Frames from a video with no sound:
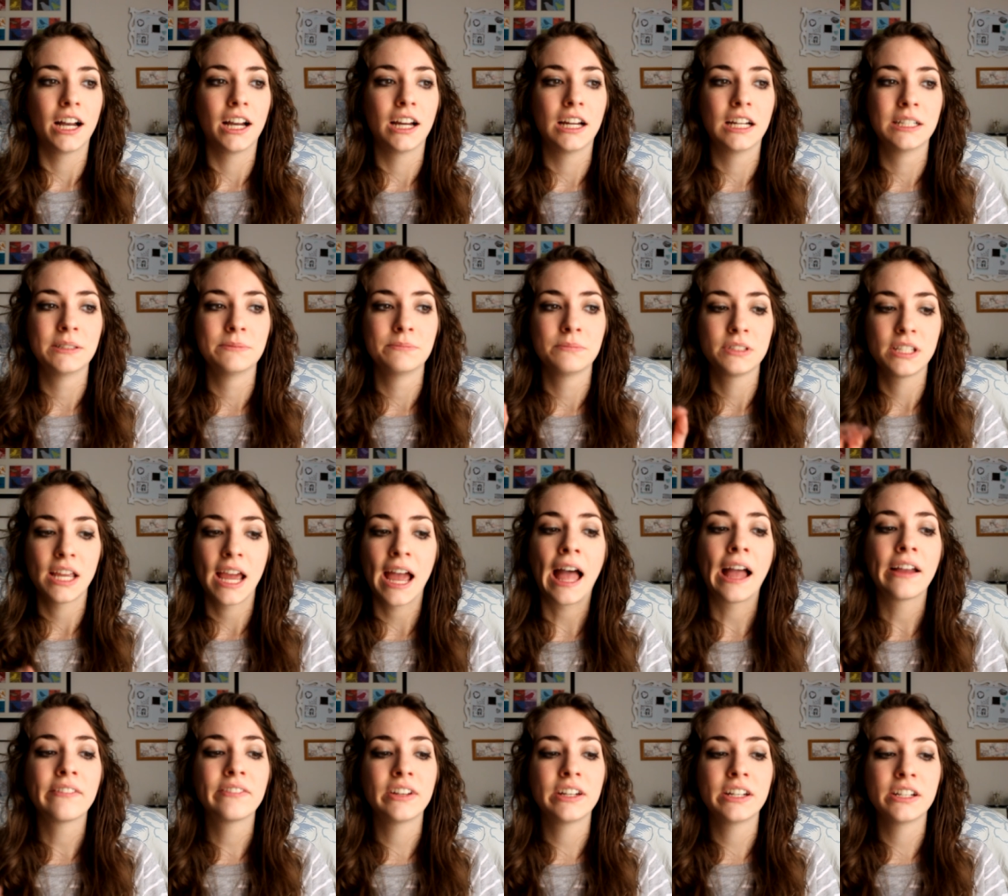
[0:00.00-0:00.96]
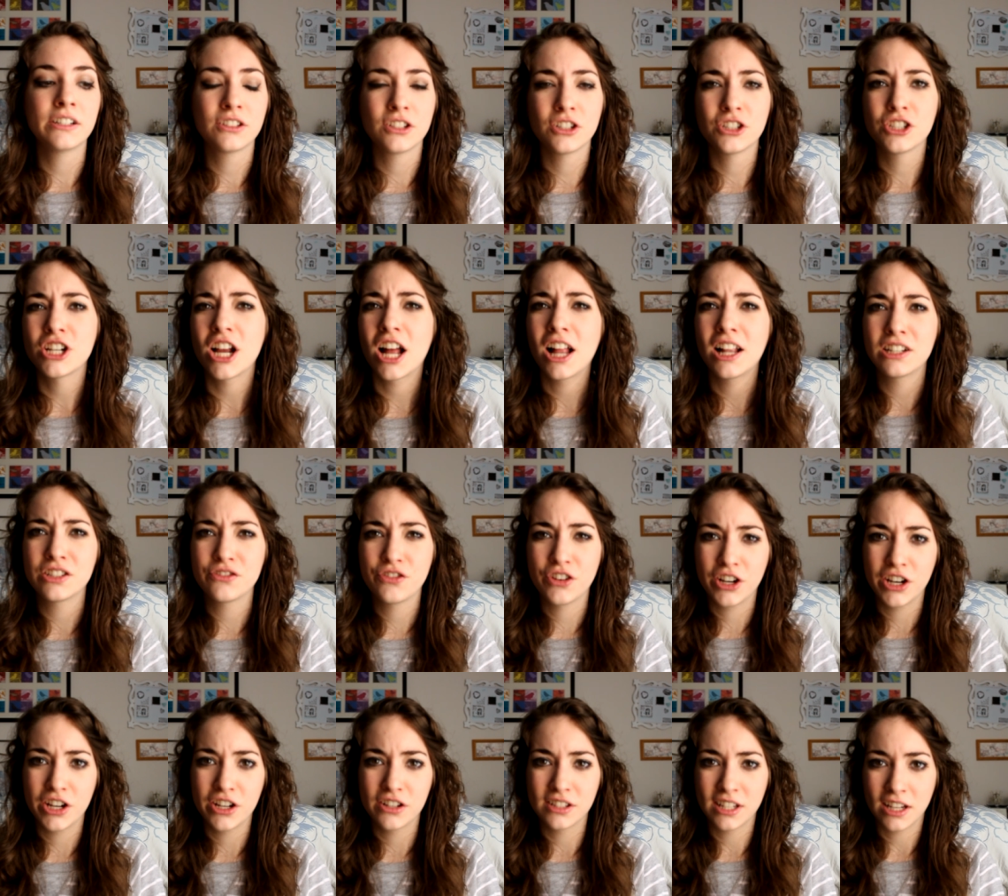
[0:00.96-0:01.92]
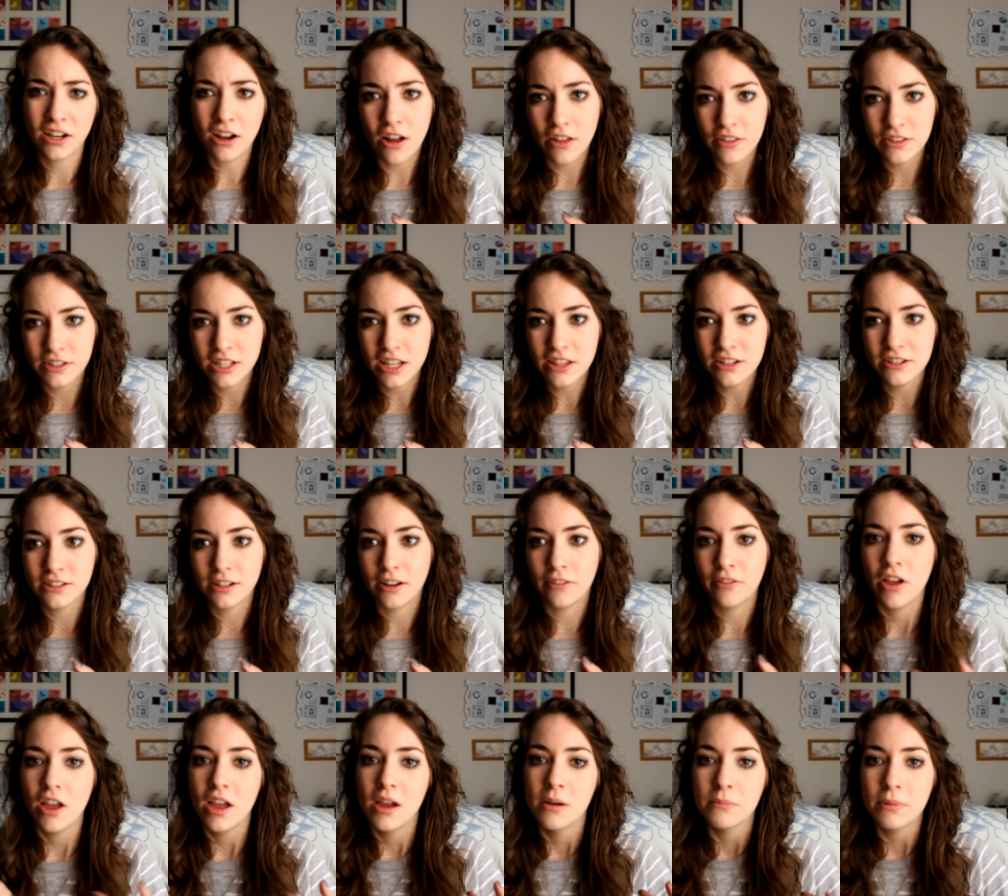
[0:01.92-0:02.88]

um, tag videos, their challenge videos, like all this other stuff.